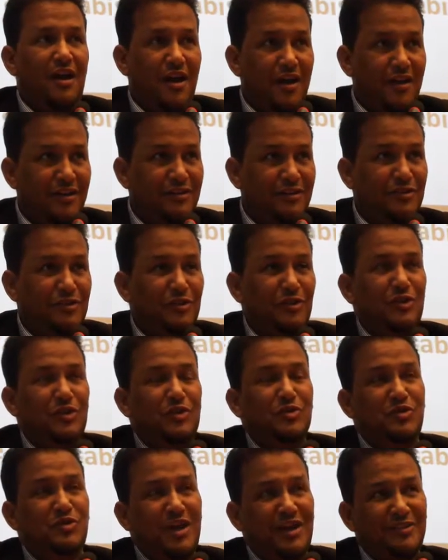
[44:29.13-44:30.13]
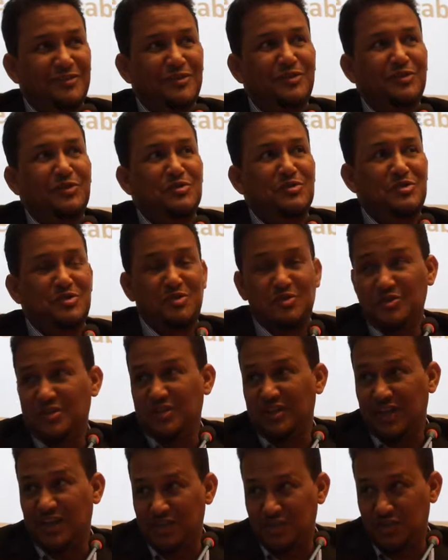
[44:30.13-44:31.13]
And you cannot
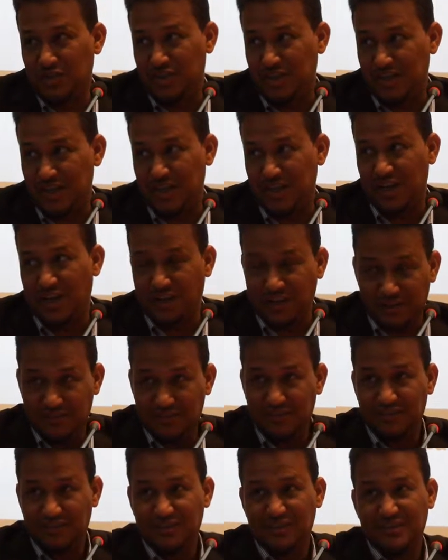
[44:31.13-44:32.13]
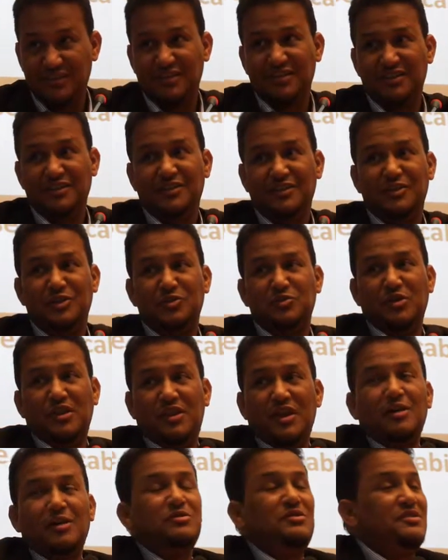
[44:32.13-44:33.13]
constitutionalize Sharia
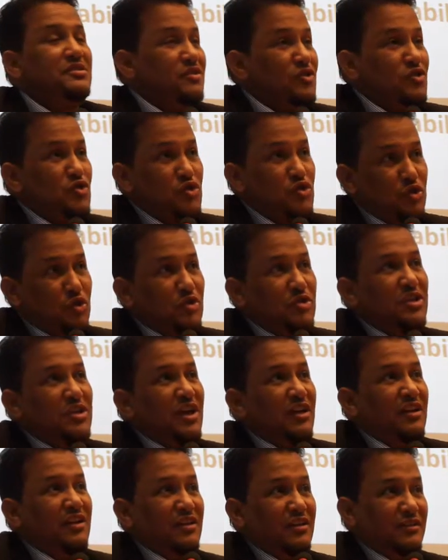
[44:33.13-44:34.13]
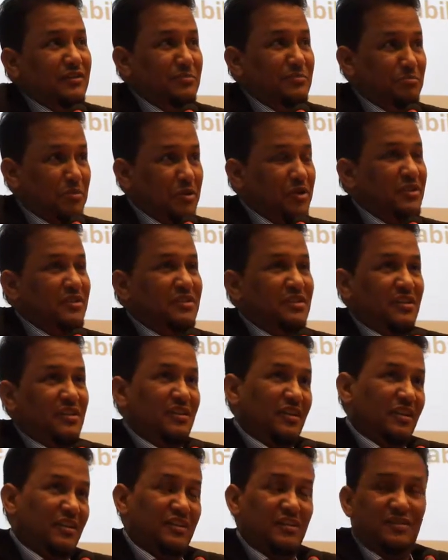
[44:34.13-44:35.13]
without social and
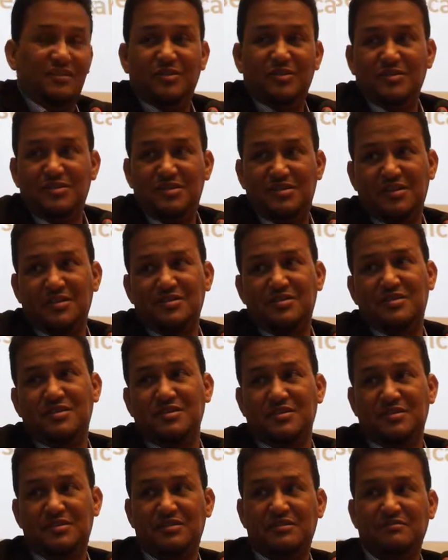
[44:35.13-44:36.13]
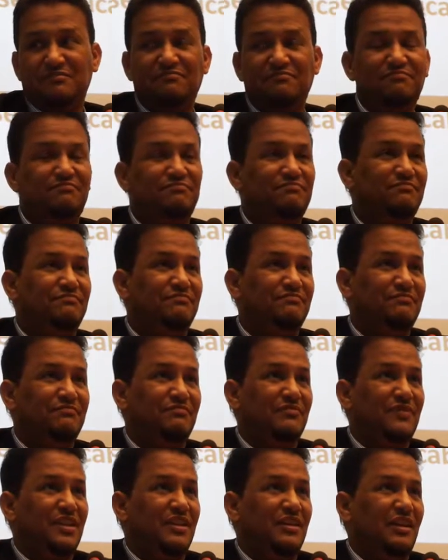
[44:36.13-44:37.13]
political consensus.
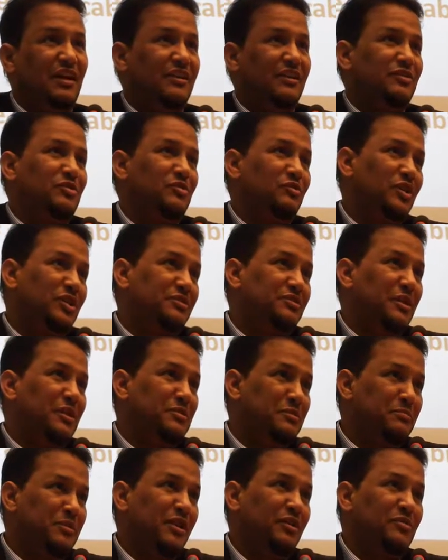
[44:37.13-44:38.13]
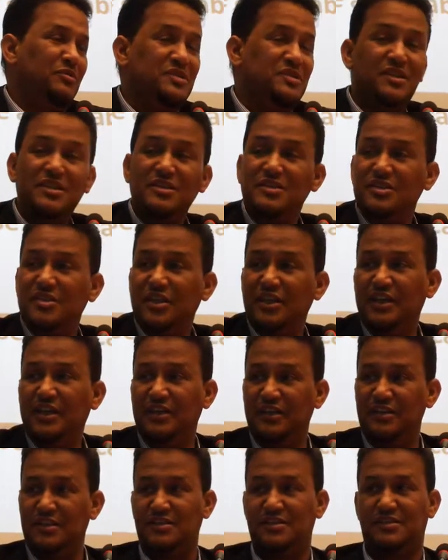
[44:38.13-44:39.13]
And what I mean by consensus here
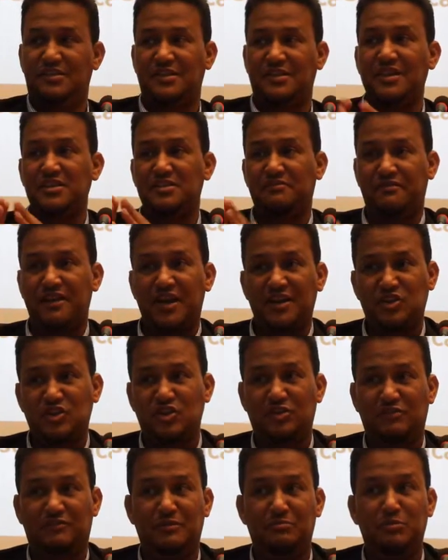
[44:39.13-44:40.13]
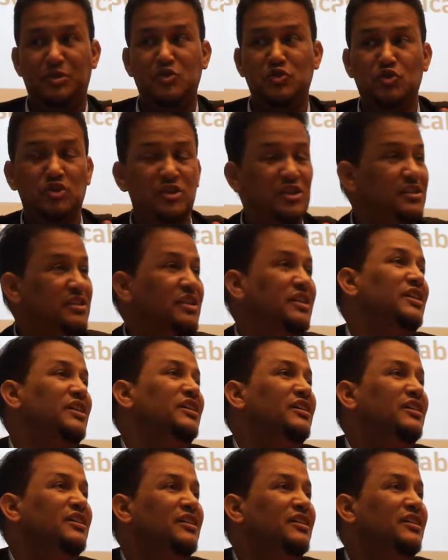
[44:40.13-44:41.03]
is satisfaction of the majority